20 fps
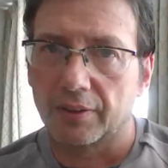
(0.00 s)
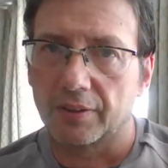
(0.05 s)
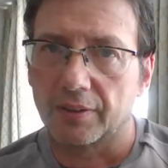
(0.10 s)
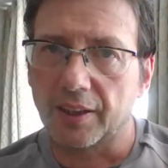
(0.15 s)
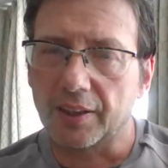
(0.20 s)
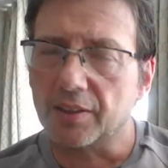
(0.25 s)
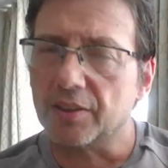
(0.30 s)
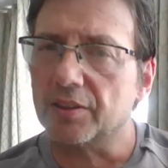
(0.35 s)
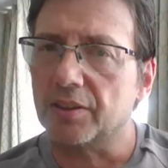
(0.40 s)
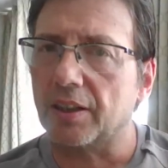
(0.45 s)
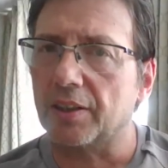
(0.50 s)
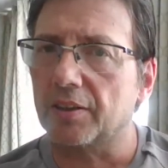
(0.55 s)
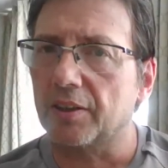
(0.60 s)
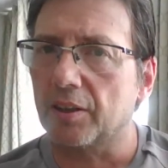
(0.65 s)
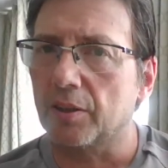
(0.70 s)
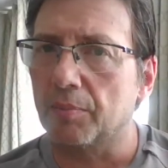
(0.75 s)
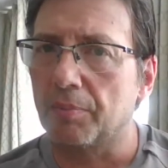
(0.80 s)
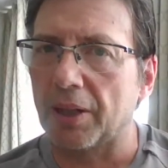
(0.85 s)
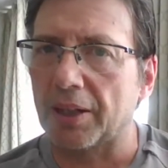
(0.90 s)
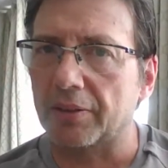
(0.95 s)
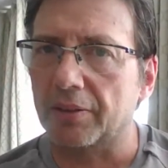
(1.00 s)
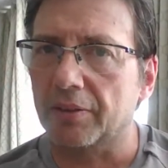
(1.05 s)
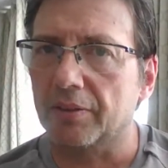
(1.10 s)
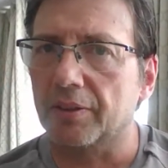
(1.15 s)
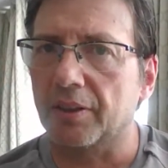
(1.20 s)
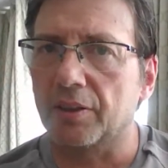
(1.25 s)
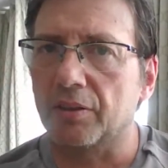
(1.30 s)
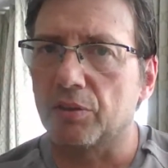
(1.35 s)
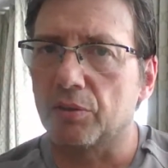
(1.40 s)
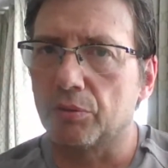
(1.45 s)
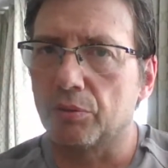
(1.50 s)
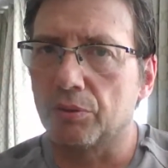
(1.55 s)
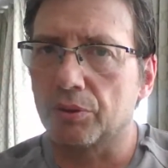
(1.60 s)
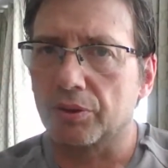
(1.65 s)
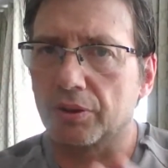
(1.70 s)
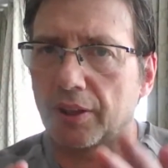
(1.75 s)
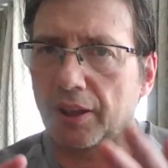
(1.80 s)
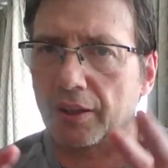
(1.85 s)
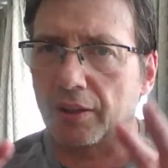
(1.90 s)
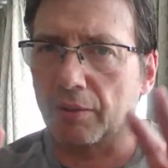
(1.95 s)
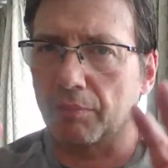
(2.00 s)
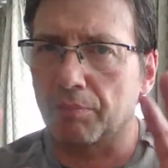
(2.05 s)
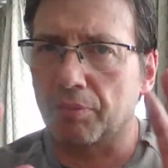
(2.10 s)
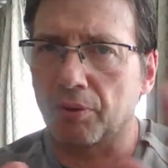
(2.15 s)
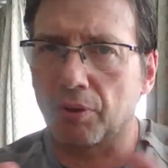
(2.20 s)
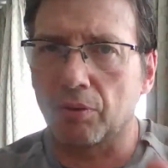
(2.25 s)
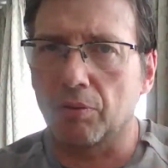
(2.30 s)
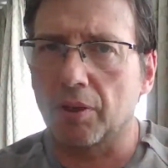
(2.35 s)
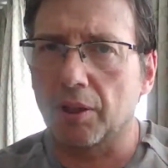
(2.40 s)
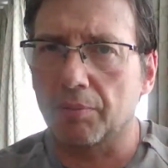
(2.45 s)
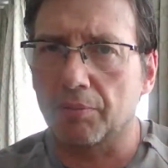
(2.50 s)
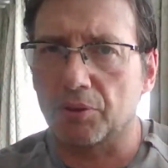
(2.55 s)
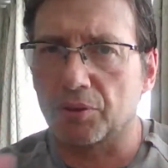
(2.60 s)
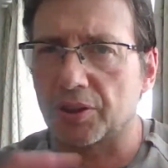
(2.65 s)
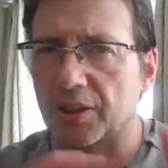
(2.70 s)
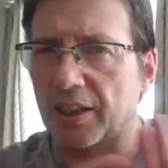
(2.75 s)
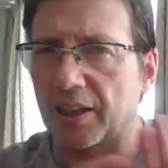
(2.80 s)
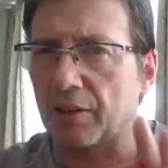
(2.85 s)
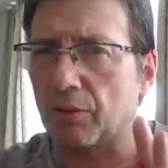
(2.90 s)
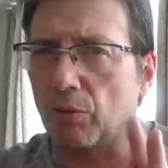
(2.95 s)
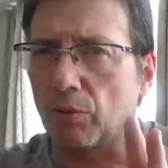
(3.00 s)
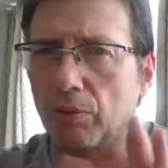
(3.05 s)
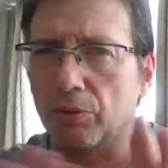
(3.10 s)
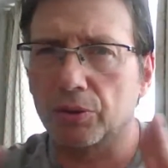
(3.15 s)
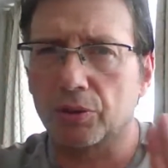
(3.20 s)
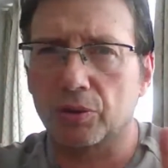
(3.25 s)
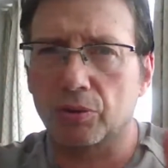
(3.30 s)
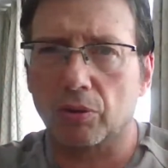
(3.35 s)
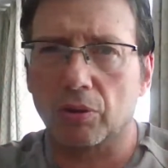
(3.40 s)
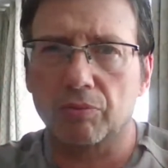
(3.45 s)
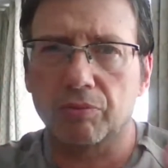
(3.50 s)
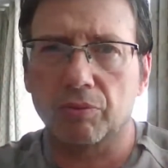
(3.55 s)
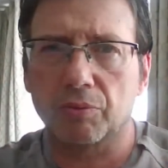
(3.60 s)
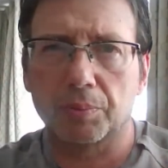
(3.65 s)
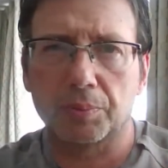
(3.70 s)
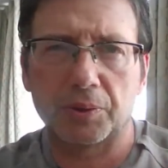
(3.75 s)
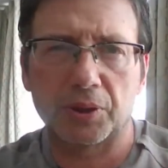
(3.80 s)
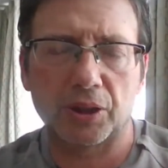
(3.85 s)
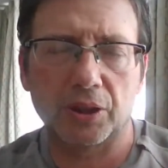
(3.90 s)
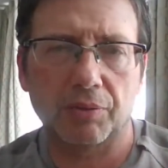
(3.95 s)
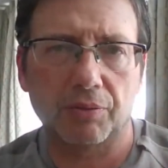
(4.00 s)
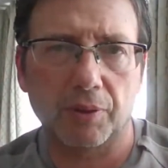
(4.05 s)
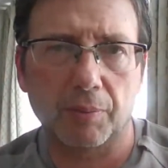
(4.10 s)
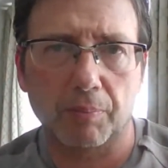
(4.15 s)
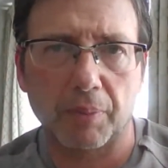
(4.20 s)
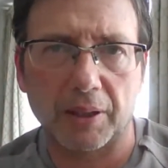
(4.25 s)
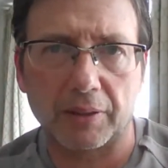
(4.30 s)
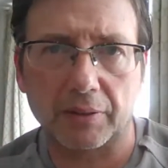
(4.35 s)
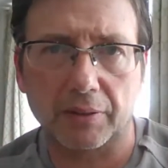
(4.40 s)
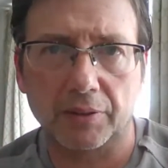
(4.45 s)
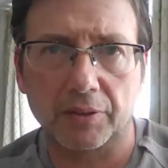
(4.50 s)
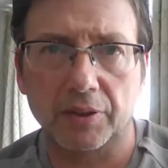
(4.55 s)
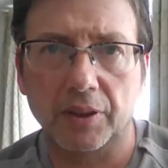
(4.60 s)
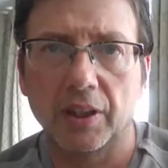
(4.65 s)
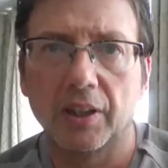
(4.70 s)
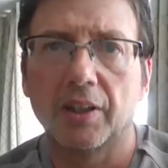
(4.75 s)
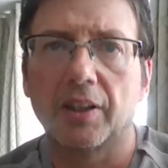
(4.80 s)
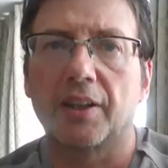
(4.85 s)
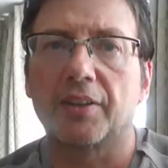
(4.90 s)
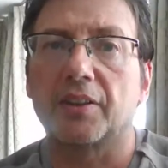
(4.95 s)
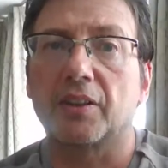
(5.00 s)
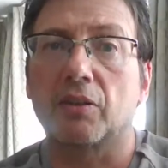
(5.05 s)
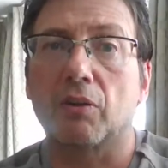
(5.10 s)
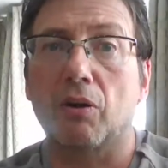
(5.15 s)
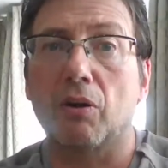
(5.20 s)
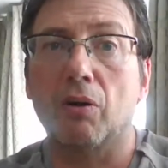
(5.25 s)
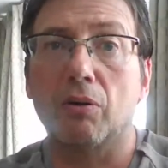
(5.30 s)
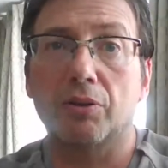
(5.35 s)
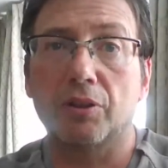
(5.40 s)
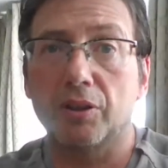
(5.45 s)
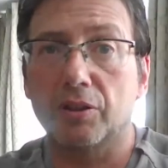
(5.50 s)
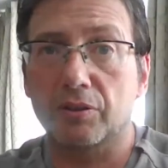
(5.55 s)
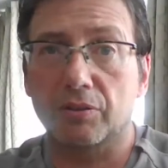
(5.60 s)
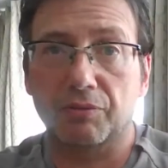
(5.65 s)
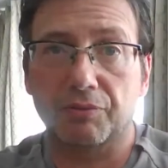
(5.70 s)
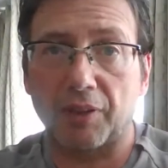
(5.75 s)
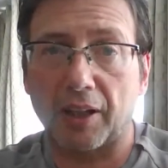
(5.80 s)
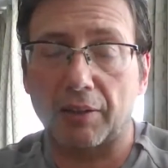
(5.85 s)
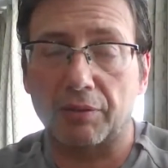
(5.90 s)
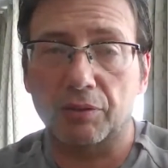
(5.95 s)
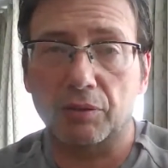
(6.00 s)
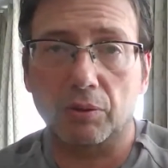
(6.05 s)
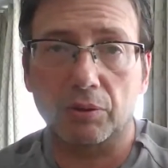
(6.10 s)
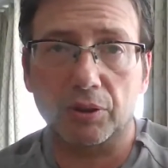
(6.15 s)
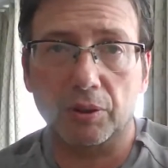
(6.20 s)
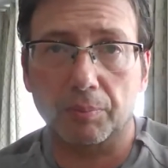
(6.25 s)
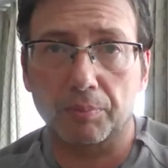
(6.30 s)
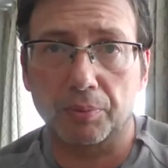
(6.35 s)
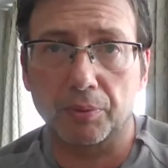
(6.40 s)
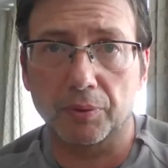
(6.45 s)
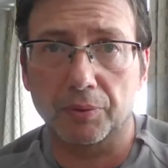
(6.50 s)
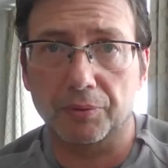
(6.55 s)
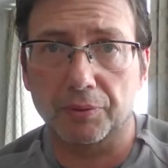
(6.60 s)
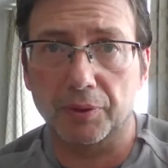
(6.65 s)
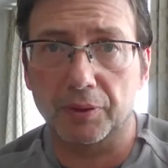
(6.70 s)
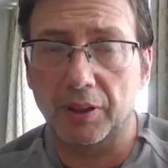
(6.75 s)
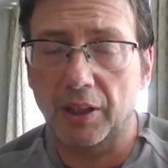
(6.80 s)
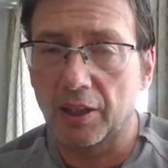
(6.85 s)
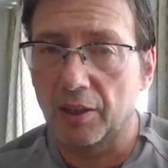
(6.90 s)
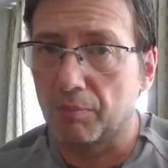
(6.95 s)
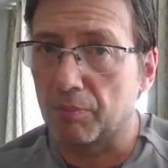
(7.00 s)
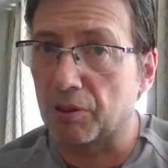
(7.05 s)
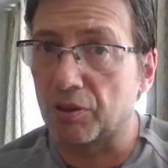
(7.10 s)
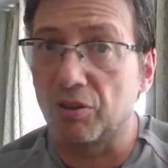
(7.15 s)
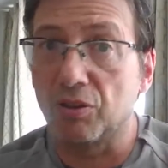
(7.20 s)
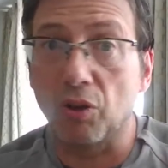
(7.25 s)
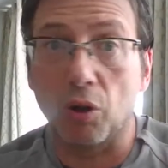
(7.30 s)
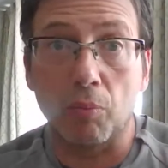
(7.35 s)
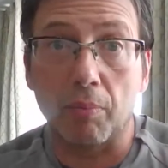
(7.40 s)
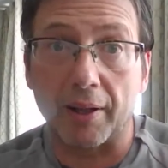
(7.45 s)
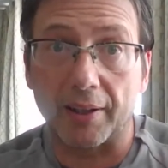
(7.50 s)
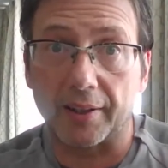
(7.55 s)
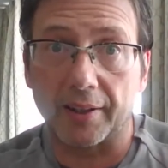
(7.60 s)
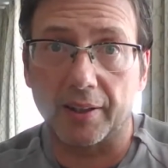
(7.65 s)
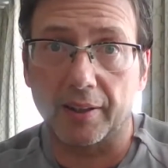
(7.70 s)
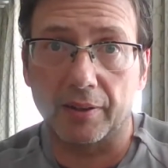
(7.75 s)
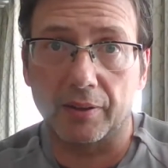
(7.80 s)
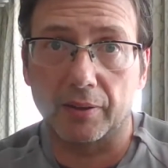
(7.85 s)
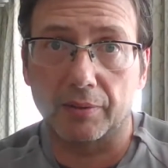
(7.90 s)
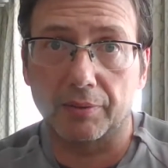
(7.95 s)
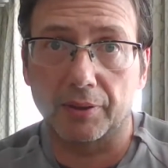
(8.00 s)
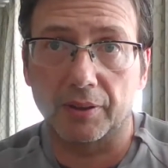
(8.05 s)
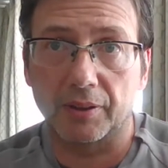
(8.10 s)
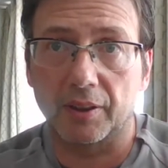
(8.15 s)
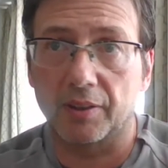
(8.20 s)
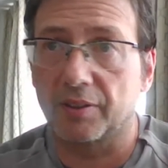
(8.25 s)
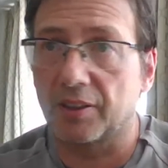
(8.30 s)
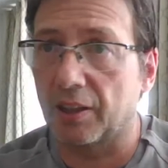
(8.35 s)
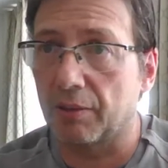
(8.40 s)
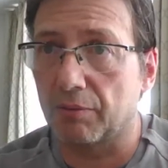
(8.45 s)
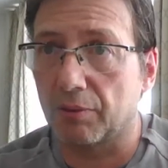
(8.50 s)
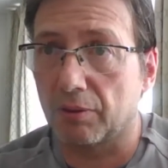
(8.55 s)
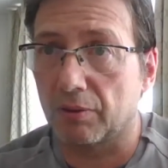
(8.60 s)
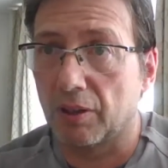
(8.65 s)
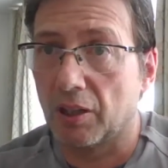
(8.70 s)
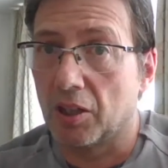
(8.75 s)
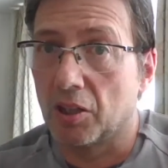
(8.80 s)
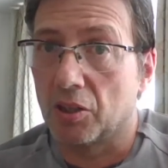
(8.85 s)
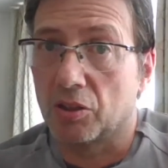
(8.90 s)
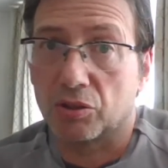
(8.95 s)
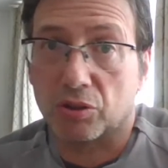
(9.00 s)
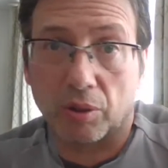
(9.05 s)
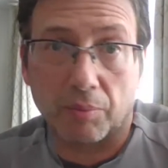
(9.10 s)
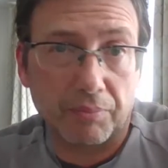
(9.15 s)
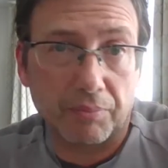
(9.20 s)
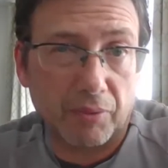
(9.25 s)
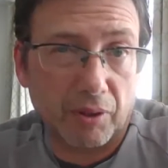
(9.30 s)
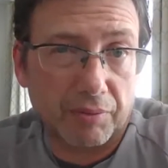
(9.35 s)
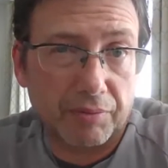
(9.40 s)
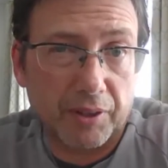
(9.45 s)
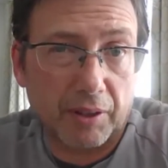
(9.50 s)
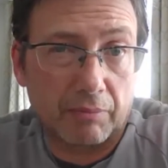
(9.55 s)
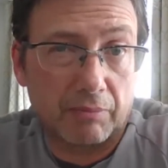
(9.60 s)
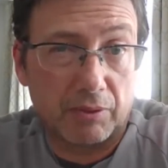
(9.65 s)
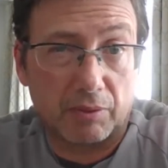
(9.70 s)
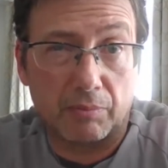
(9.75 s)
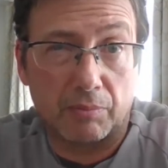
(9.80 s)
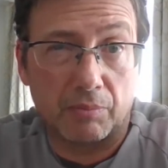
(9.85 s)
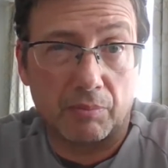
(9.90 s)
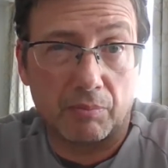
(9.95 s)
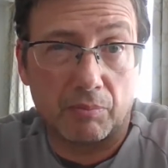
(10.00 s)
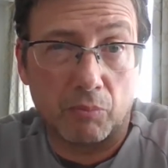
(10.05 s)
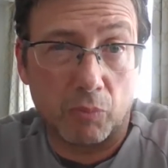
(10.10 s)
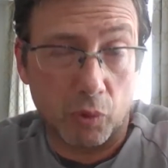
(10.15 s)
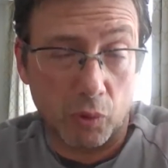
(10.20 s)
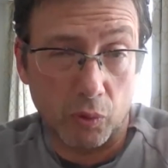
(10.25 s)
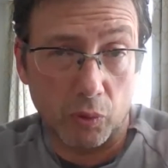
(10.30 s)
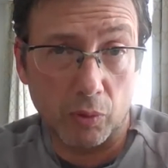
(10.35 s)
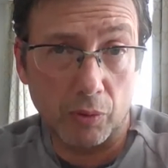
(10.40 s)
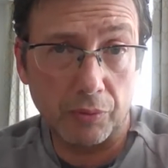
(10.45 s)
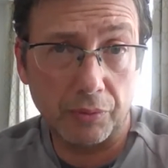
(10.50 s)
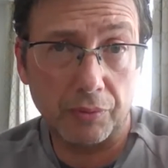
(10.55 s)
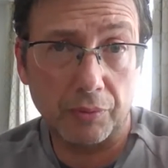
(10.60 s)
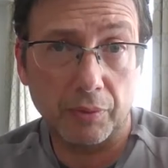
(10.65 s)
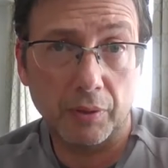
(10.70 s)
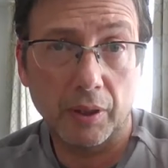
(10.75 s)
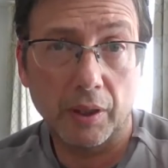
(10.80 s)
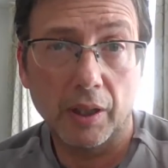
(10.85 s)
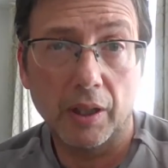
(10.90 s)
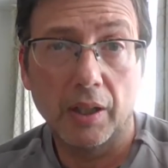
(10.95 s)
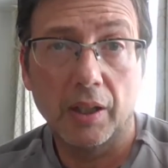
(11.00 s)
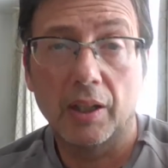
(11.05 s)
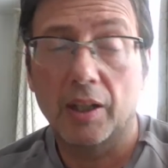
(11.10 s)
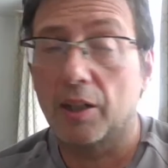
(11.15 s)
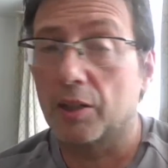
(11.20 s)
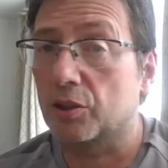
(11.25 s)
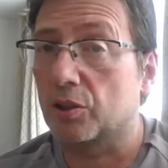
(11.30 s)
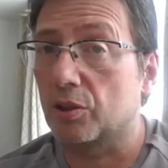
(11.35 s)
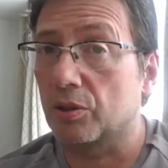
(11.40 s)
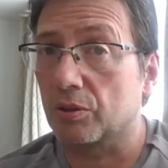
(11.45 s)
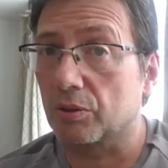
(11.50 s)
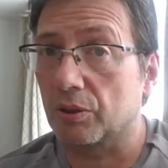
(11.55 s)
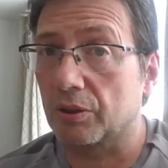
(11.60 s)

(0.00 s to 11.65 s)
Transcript: That is, I think, better than use like a program to scan all the stock for specific patterns and think, these 5 stocks are perfect, but nobody heard of it. And some of them will move as